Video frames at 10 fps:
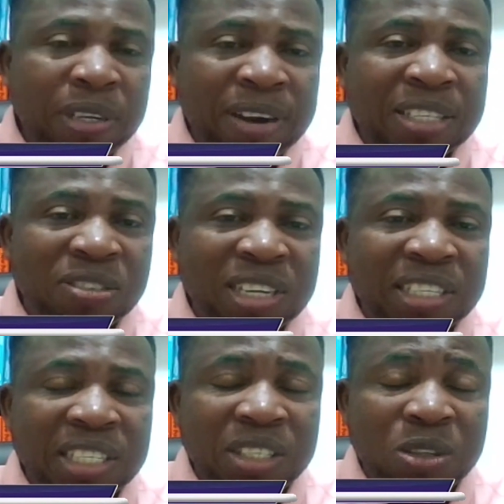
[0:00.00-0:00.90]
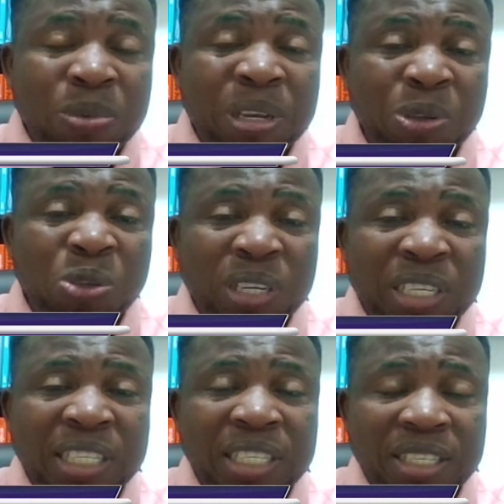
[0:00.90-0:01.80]
the right strategy to be able to
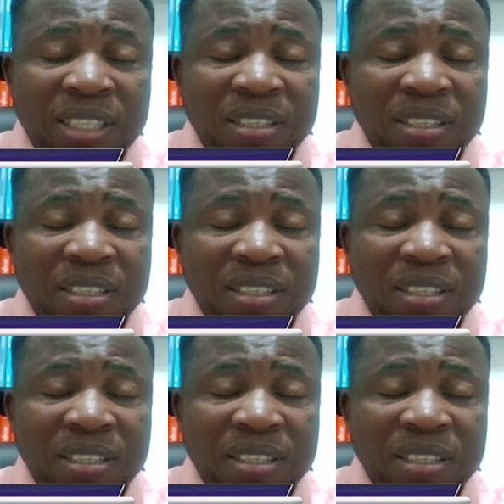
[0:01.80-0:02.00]
hit it.